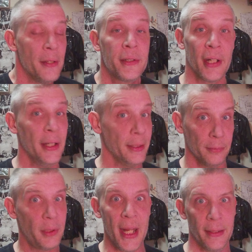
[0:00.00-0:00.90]
to,
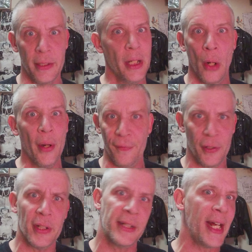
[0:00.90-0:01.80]
like, you know, if
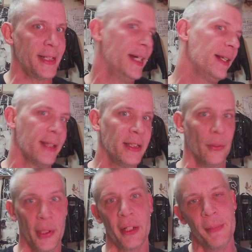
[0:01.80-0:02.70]
you detect anything
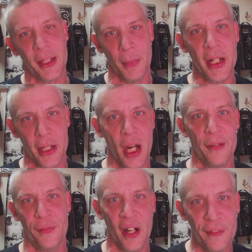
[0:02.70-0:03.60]
that we can make money
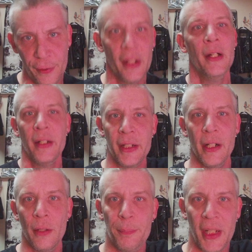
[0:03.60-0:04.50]
off of, you
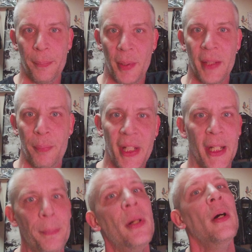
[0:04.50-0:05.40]
know, beep, beep,
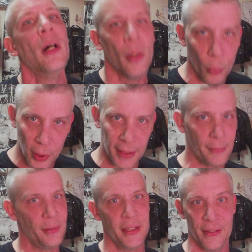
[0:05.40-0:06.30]
beep,
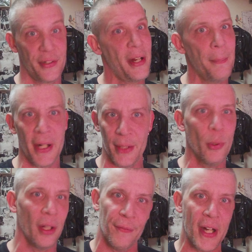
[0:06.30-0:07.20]
somebody
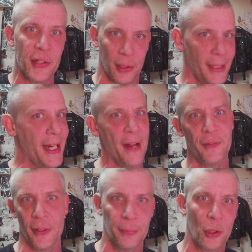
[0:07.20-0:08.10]
will eventually,
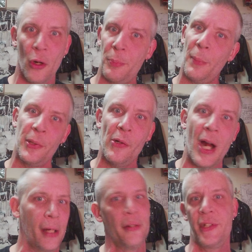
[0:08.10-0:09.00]
after corporate
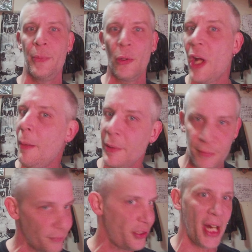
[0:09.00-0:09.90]
bureaucracy, will come
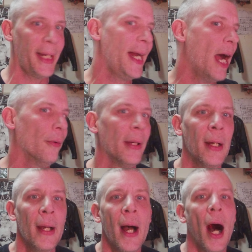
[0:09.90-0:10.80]
and check it out.
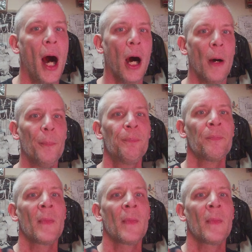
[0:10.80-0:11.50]
I